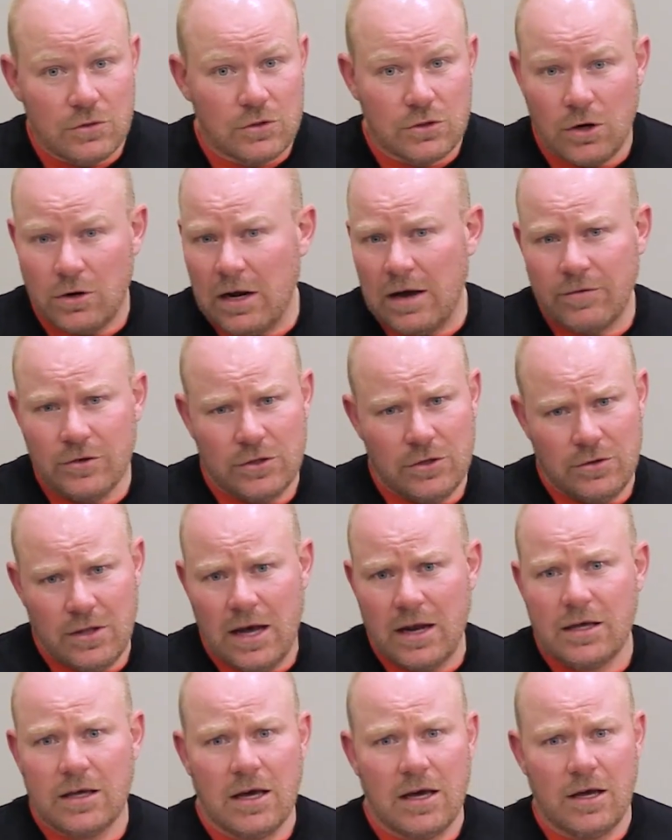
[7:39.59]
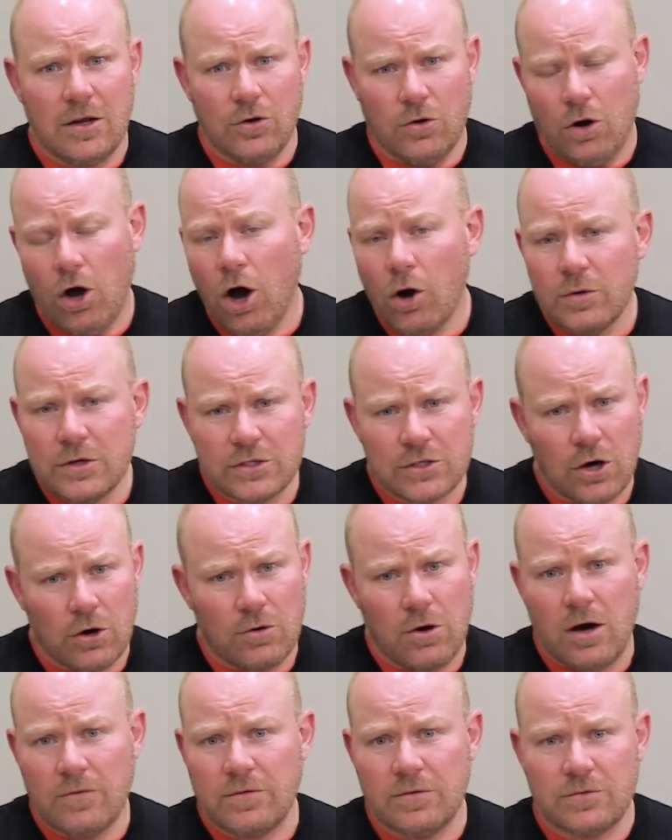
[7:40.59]
don't ever do that again, or always
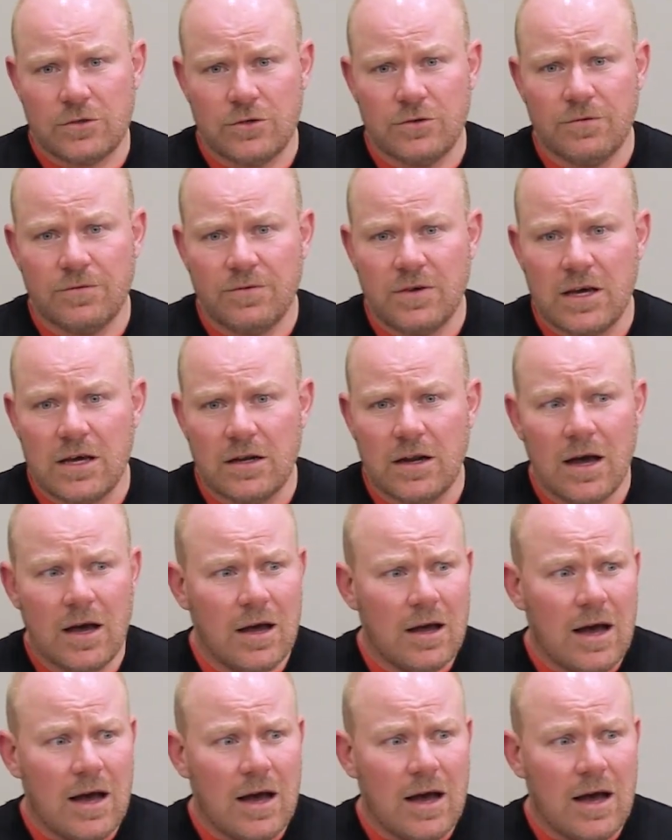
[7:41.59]
go off of 2 feet.